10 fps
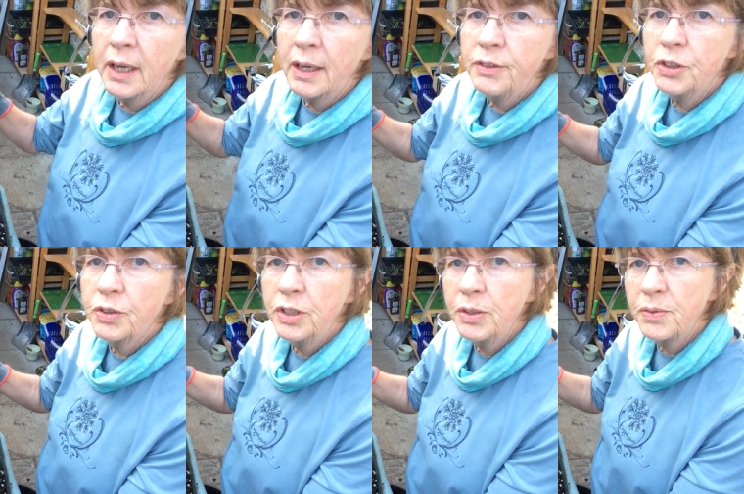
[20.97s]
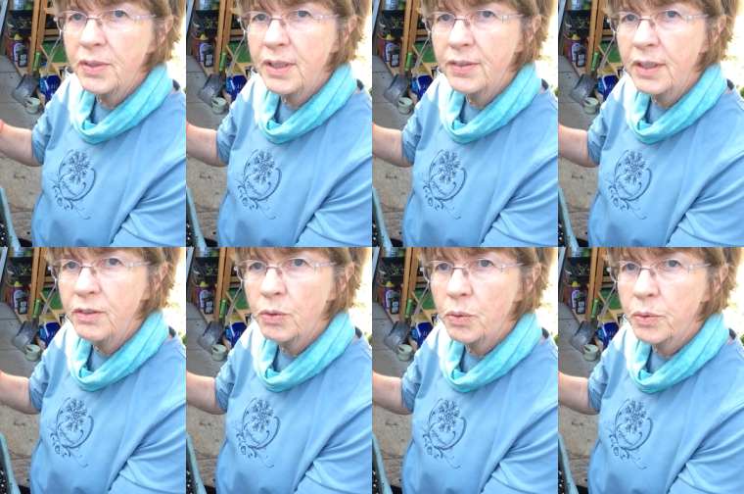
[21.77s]
and you can use these
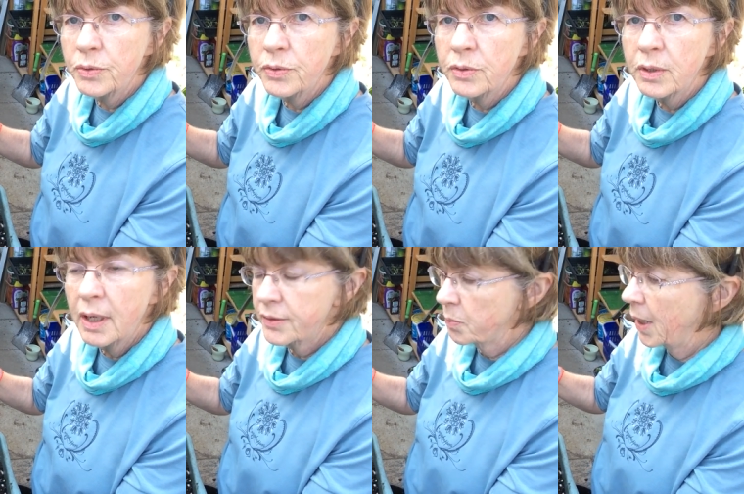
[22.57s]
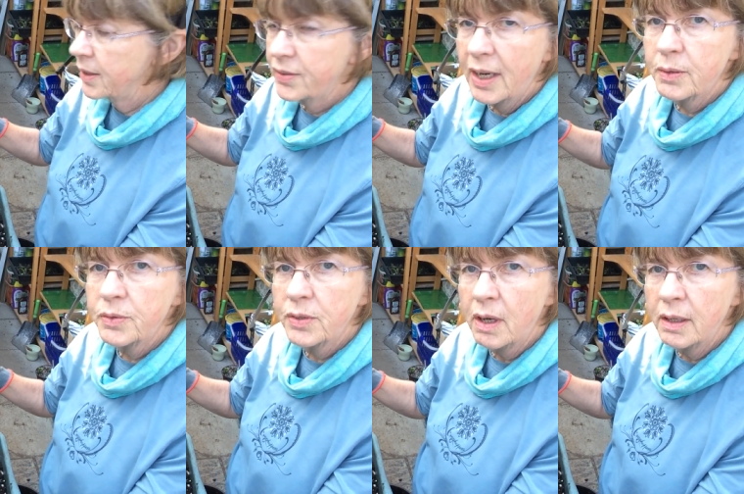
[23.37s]
indoors as well as
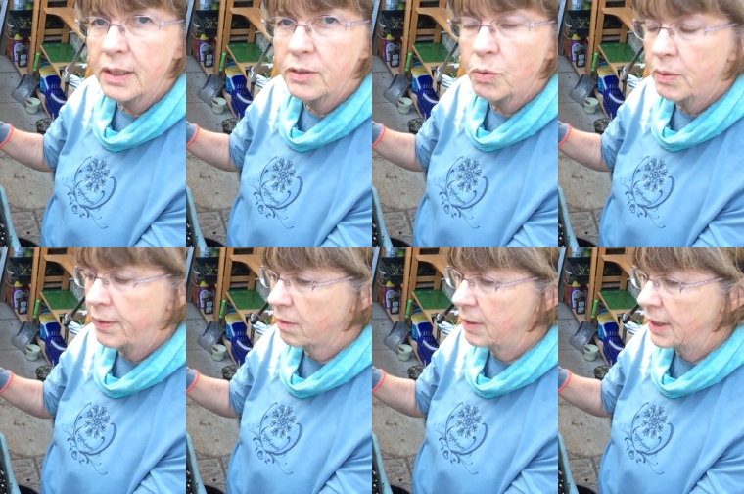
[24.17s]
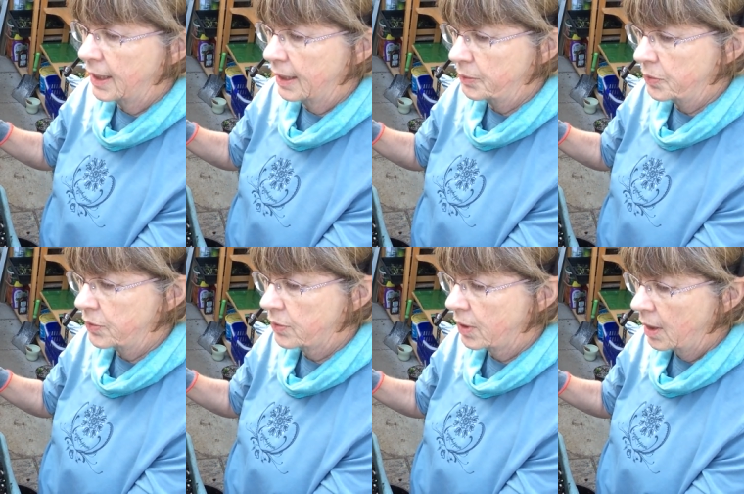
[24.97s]
outside or in the
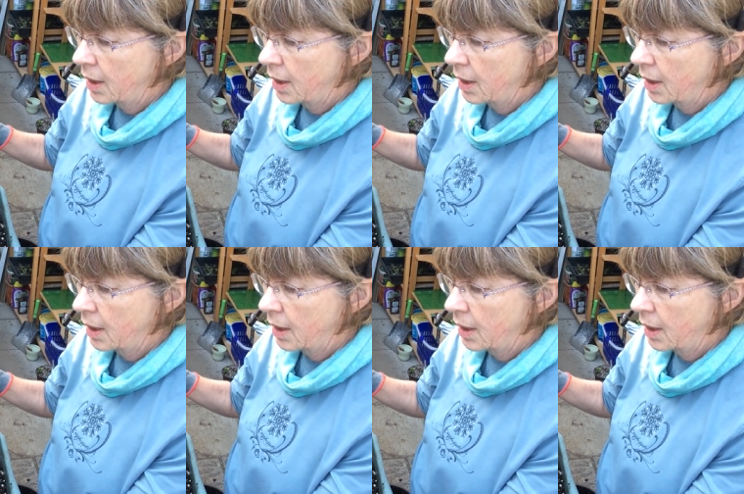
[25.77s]
greenhouse.